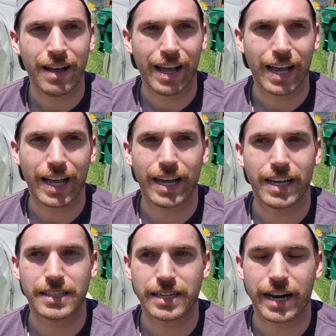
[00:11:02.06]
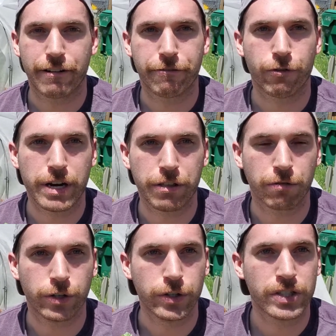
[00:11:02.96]
and kind of free the
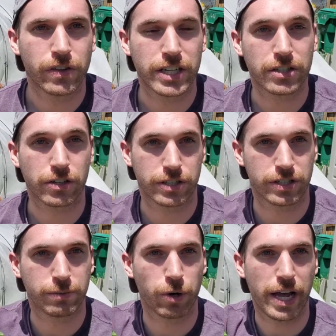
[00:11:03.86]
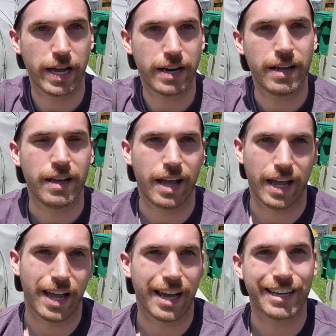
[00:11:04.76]
roots so they start to spread
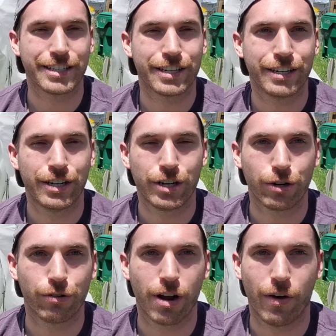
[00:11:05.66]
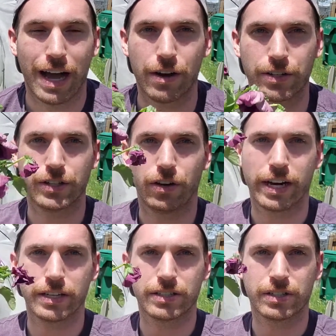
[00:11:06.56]
and grow out. So you'll
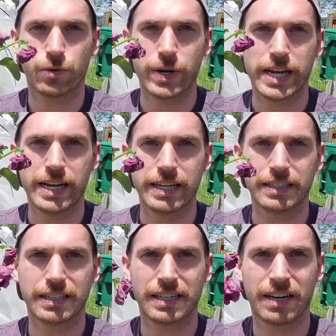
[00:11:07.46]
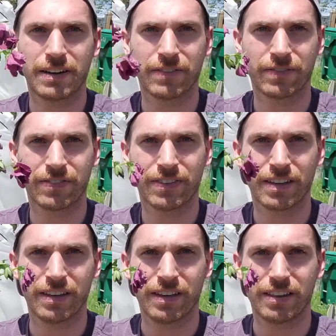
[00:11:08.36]
kind of squeeze
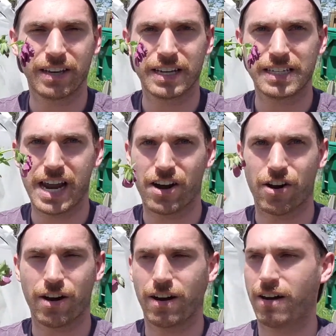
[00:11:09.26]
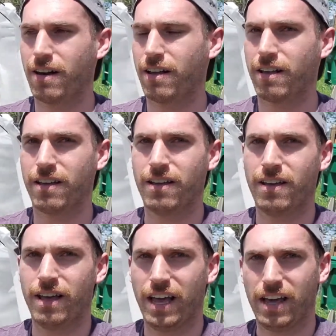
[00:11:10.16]
the container,
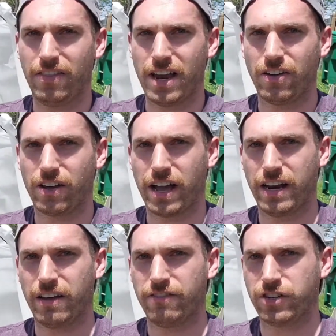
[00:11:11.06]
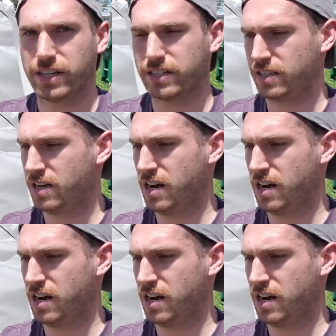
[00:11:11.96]
and then you'll kind of just